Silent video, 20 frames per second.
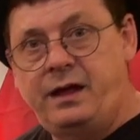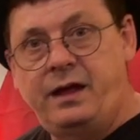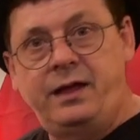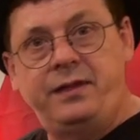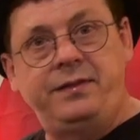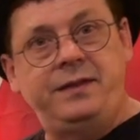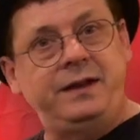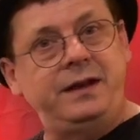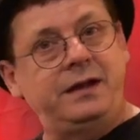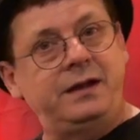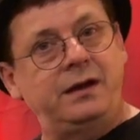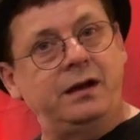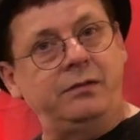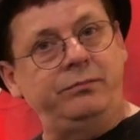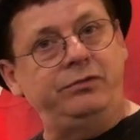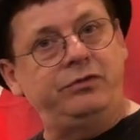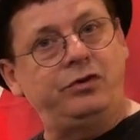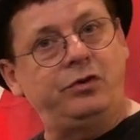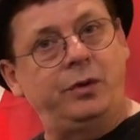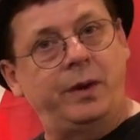And then it
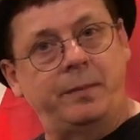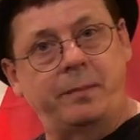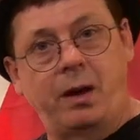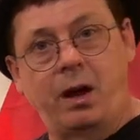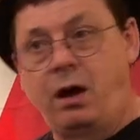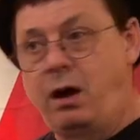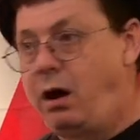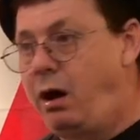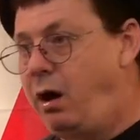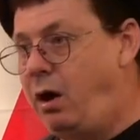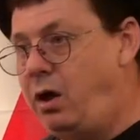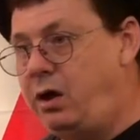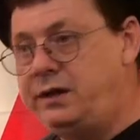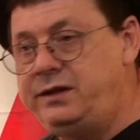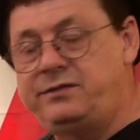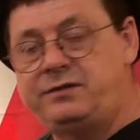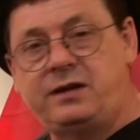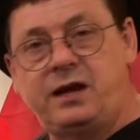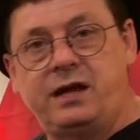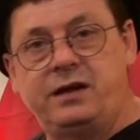comes to him. All
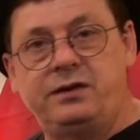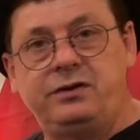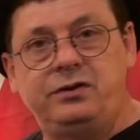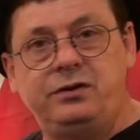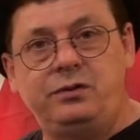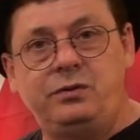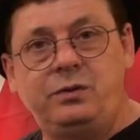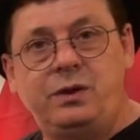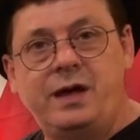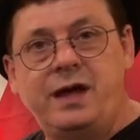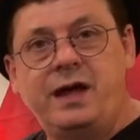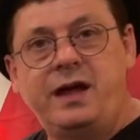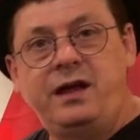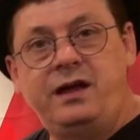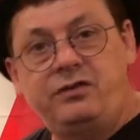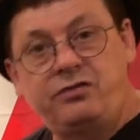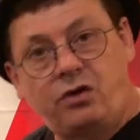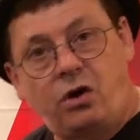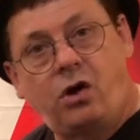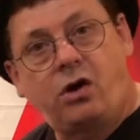he's got to do
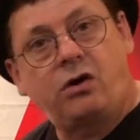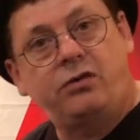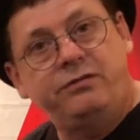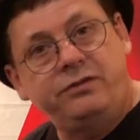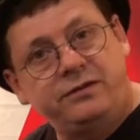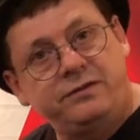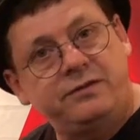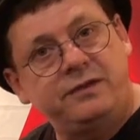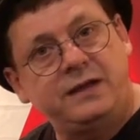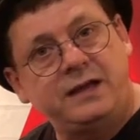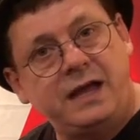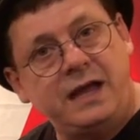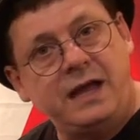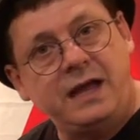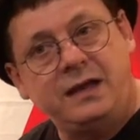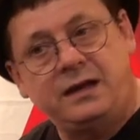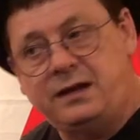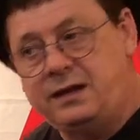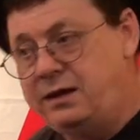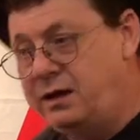is harvest the
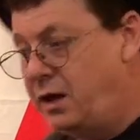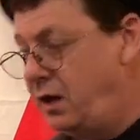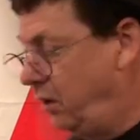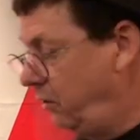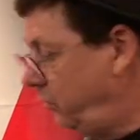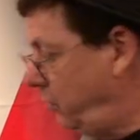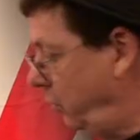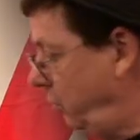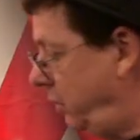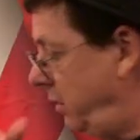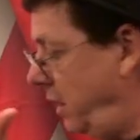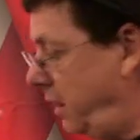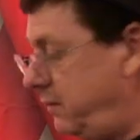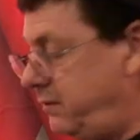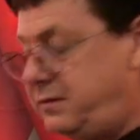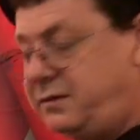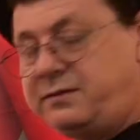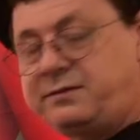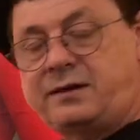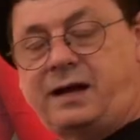candy. So
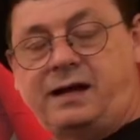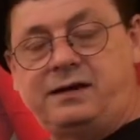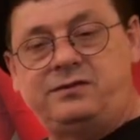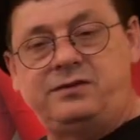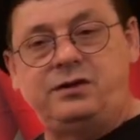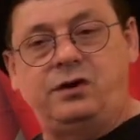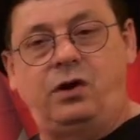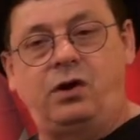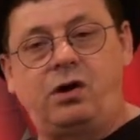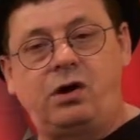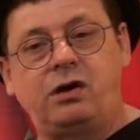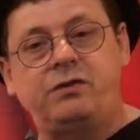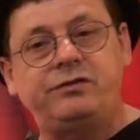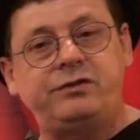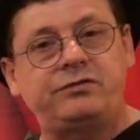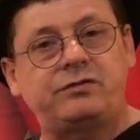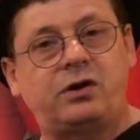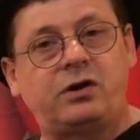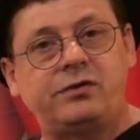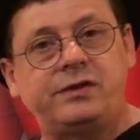Gus decides he'll
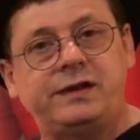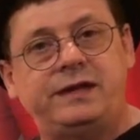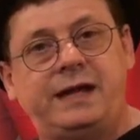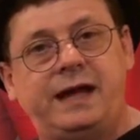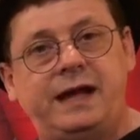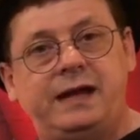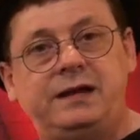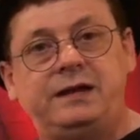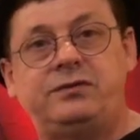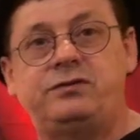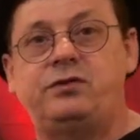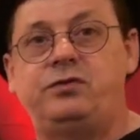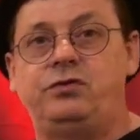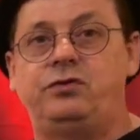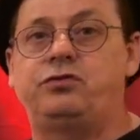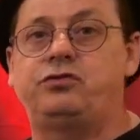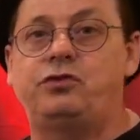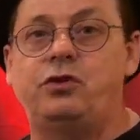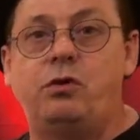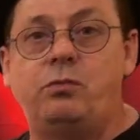harvest all the candy so
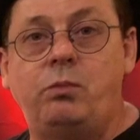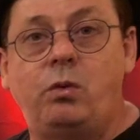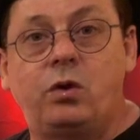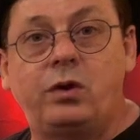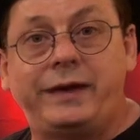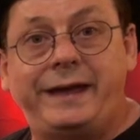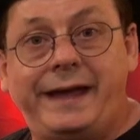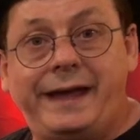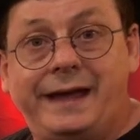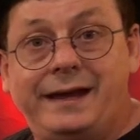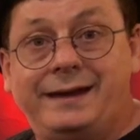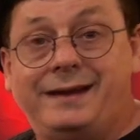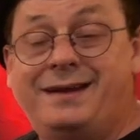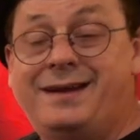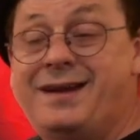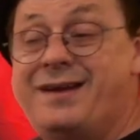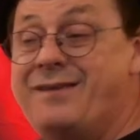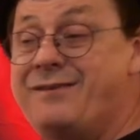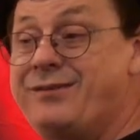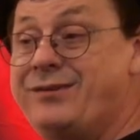there's no more candy
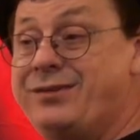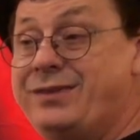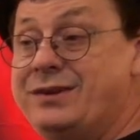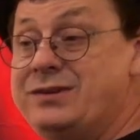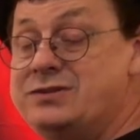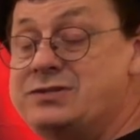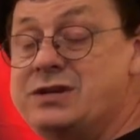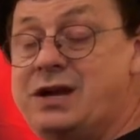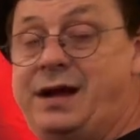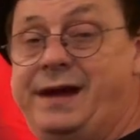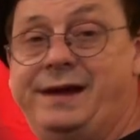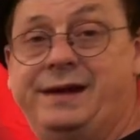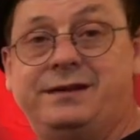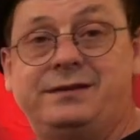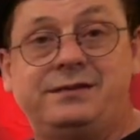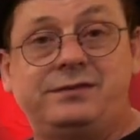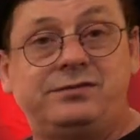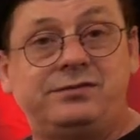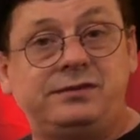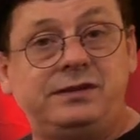for the giant
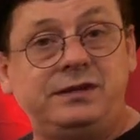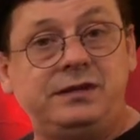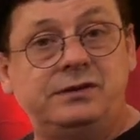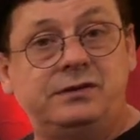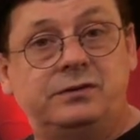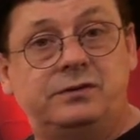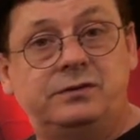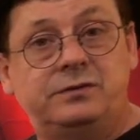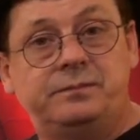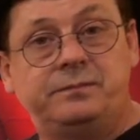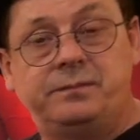to steal.